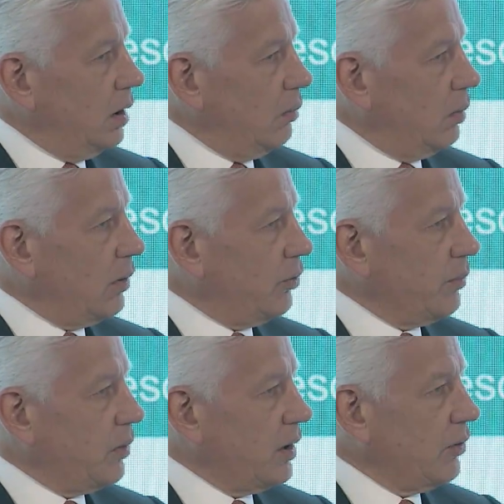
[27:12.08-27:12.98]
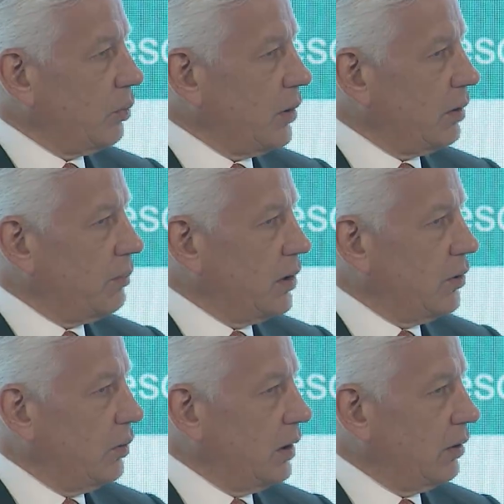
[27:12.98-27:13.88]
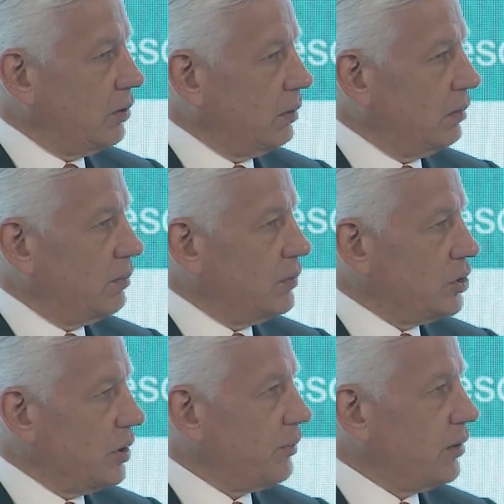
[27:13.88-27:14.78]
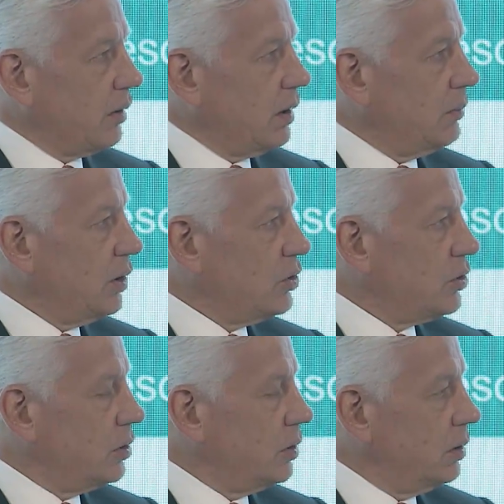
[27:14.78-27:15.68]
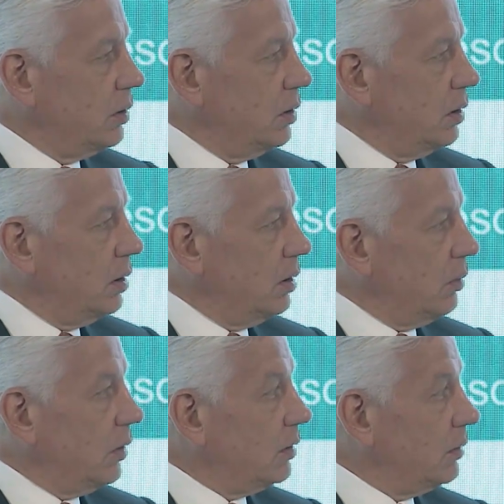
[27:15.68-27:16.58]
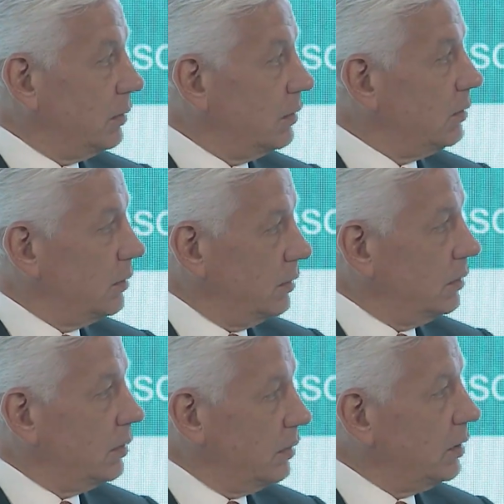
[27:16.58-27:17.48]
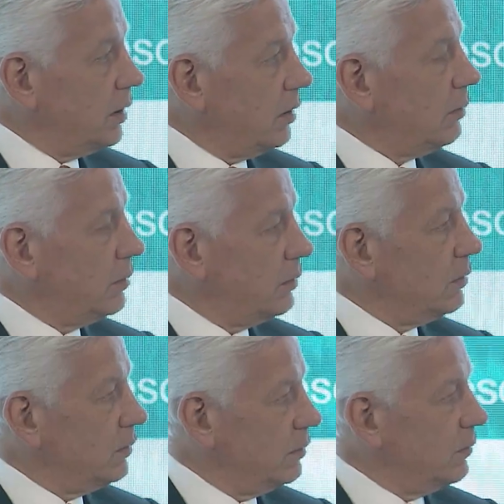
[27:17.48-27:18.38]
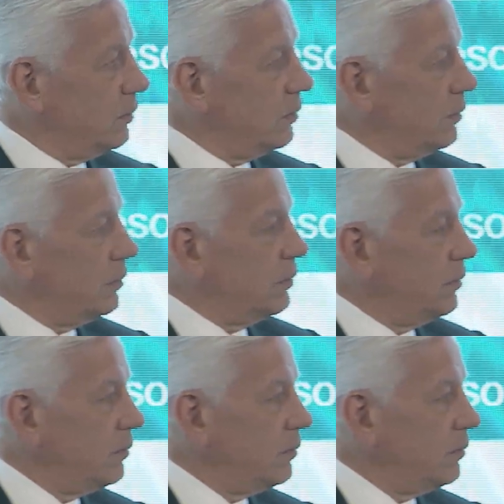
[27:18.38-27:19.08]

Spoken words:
what are some things we could be doing to shift the image? It is an image problem. As you know, as the chairman of Rio,